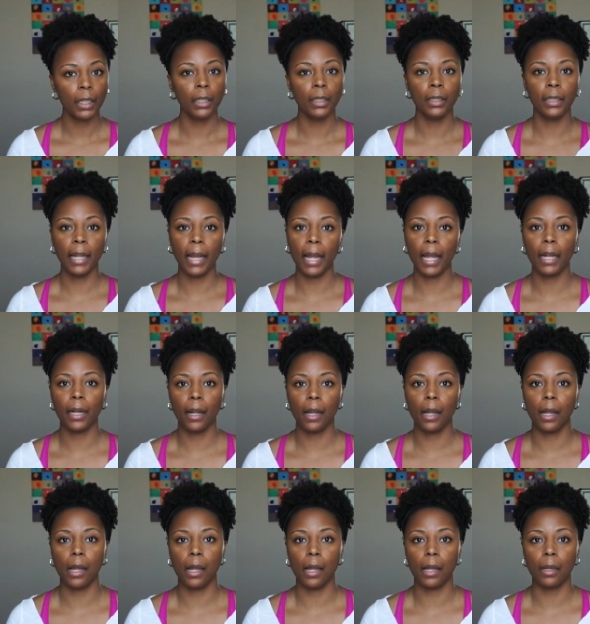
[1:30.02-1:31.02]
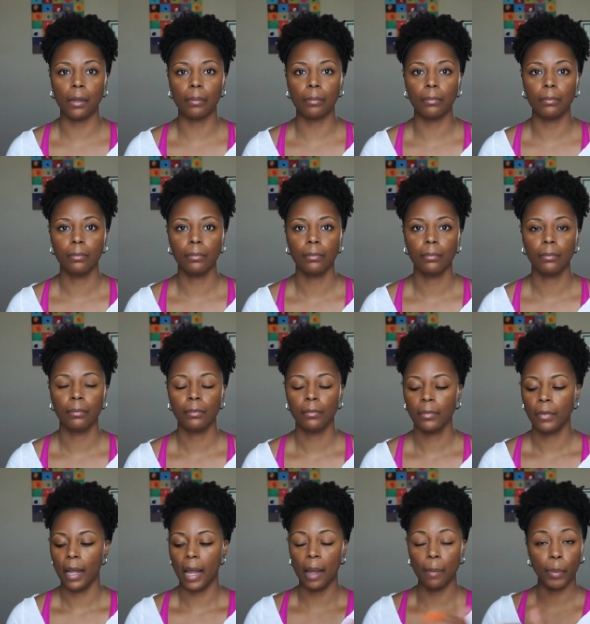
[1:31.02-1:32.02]
that
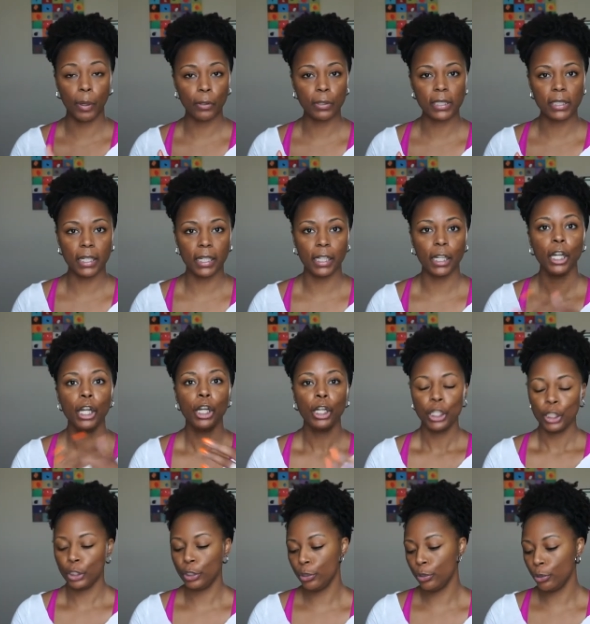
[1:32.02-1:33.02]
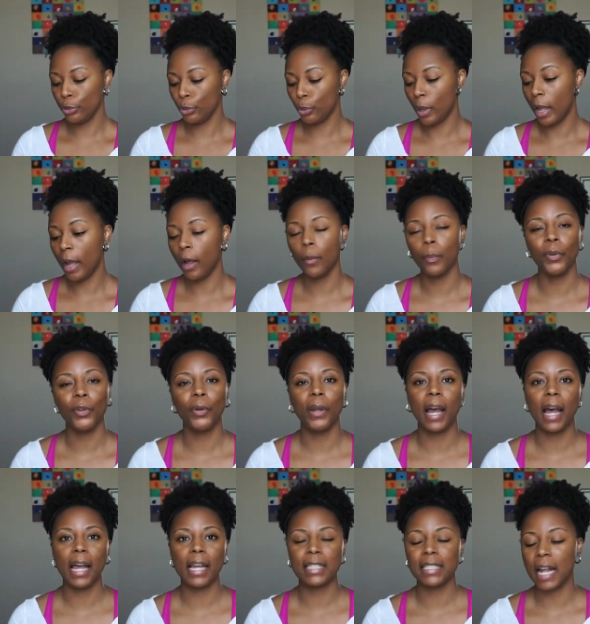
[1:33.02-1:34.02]
I posted to help you
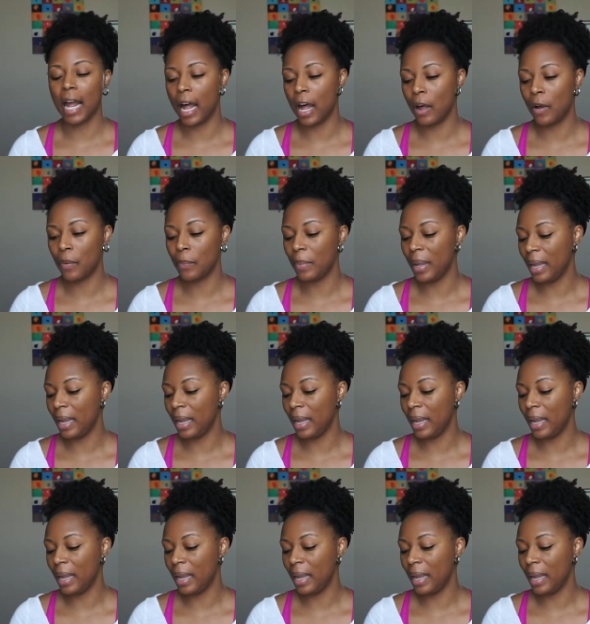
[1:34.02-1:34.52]
guys out.